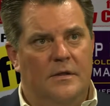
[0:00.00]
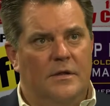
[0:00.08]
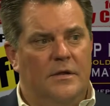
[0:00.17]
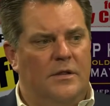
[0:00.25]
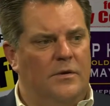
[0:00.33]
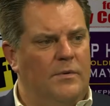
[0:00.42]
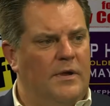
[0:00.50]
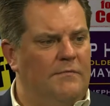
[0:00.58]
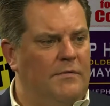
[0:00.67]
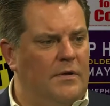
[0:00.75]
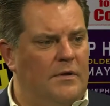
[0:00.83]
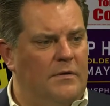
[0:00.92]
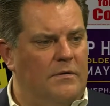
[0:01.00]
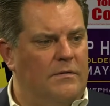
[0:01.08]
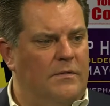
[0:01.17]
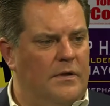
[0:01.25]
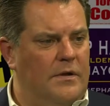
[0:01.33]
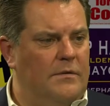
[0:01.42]
you know, we have the
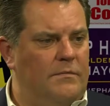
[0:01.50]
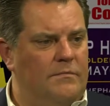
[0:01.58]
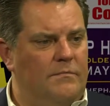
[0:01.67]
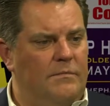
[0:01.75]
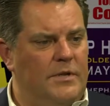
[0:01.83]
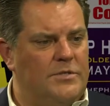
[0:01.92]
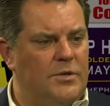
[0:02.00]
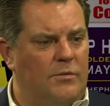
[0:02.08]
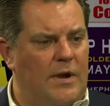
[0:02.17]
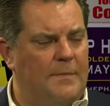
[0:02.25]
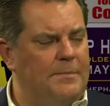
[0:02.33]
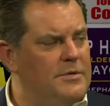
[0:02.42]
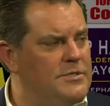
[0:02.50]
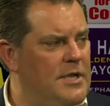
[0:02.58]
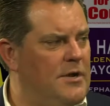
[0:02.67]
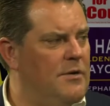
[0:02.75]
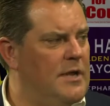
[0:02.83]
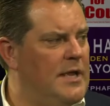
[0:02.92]
the Minnesota Raptor
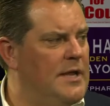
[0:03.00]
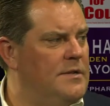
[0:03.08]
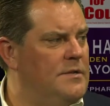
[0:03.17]
Center again.